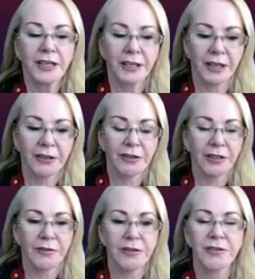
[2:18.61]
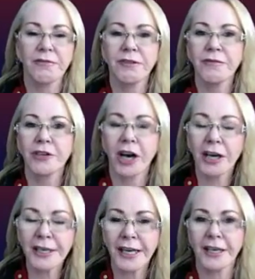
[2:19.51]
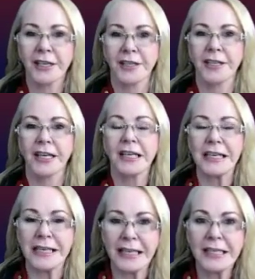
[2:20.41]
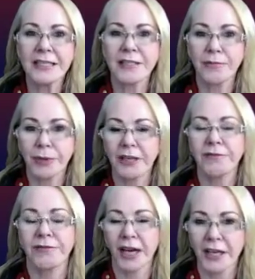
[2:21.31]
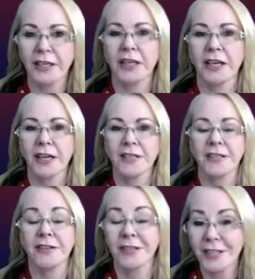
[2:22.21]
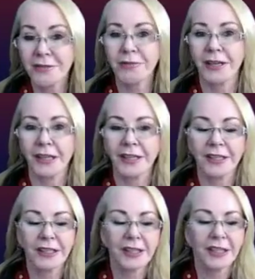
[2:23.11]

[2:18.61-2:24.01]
Now, of course, if you've got anything that needs to be finalized this week,